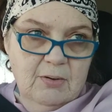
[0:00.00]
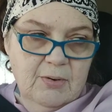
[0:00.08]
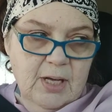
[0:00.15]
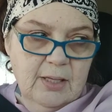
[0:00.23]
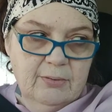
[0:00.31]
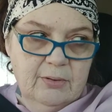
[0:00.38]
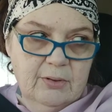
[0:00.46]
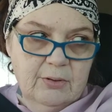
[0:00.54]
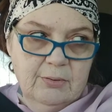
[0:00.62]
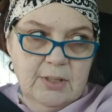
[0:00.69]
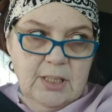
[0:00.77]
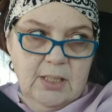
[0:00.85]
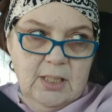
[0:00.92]
I've got
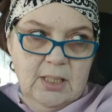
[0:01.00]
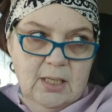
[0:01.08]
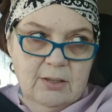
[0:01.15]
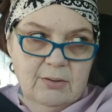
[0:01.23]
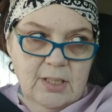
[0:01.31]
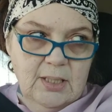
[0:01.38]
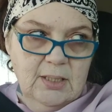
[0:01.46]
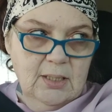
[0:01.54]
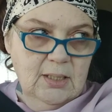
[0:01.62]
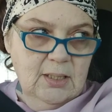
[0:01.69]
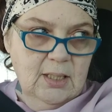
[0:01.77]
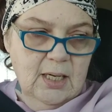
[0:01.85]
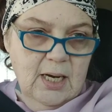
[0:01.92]
3
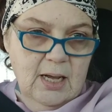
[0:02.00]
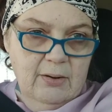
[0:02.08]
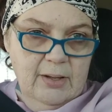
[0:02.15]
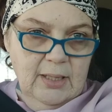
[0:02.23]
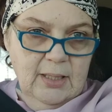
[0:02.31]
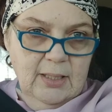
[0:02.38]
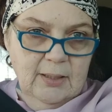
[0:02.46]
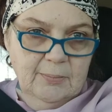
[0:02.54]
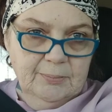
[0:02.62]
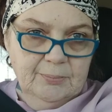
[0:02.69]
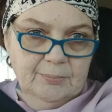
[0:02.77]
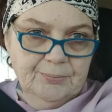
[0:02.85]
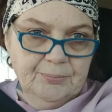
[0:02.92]
decreases in now, I think.
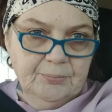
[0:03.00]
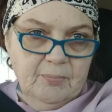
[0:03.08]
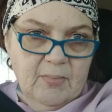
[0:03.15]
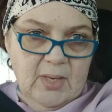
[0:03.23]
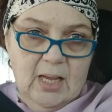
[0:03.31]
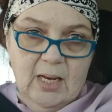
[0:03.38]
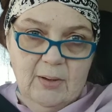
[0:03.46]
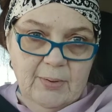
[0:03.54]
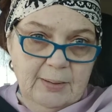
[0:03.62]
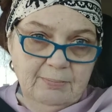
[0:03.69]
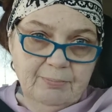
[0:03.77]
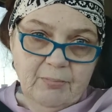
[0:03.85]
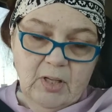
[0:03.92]
Anyway.